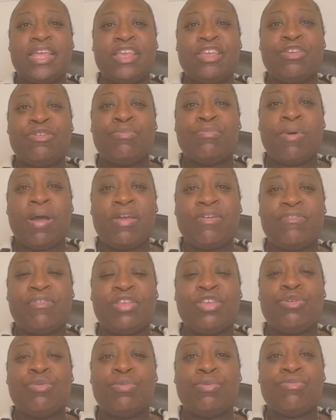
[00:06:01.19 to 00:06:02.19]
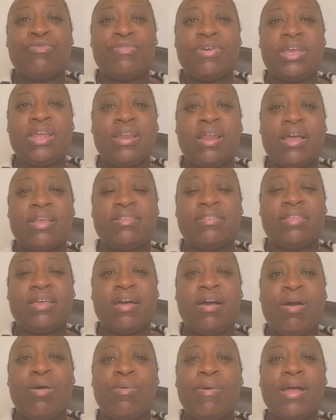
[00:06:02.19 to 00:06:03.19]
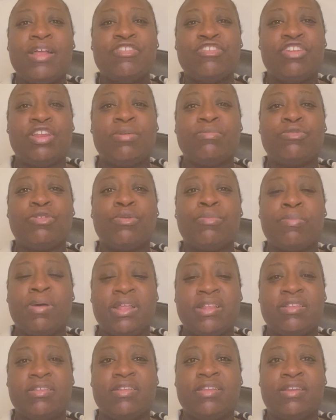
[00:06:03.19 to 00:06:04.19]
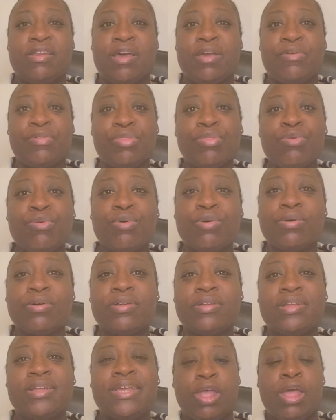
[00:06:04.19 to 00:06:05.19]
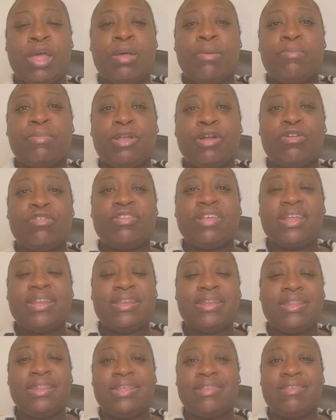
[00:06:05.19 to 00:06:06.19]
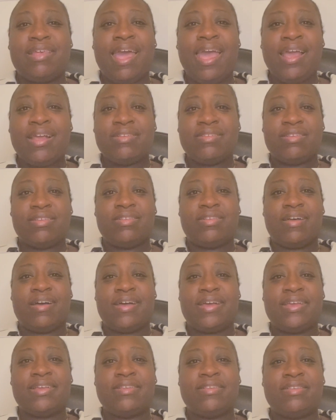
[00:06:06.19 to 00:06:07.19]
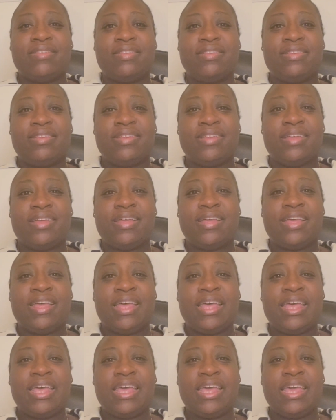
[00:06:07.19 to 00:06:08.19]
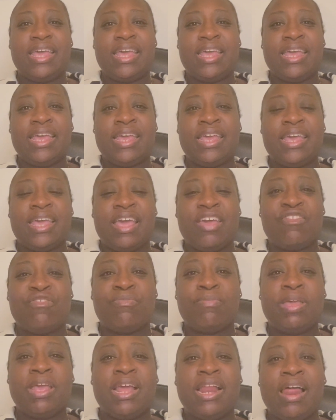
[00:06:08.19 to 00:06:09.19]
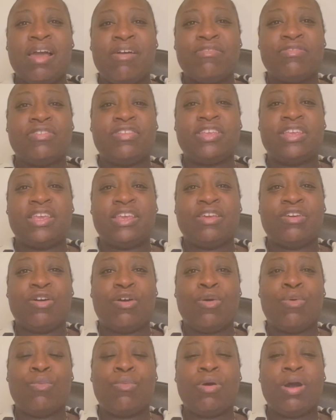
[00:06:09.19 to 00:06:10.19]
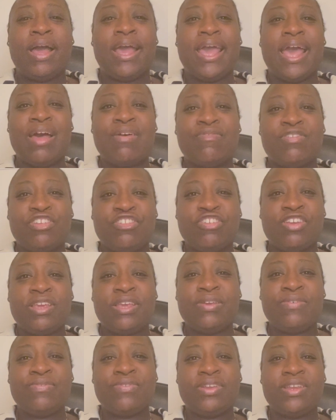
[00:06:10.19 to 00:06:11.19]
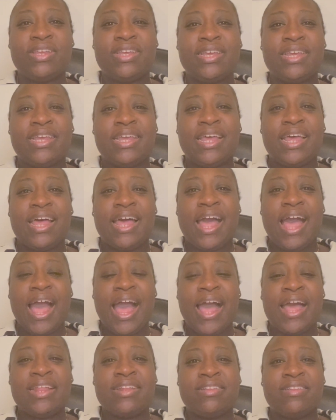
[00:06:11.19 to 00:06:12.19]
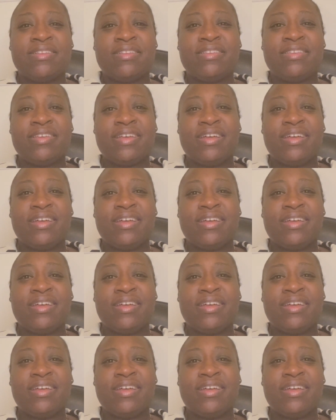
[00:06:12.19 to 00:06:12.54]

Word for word: you might, you will realize that, oh, actually, I'm doing better than I thought. Because I did this exercise, it gave me clarity on what I have achieved. And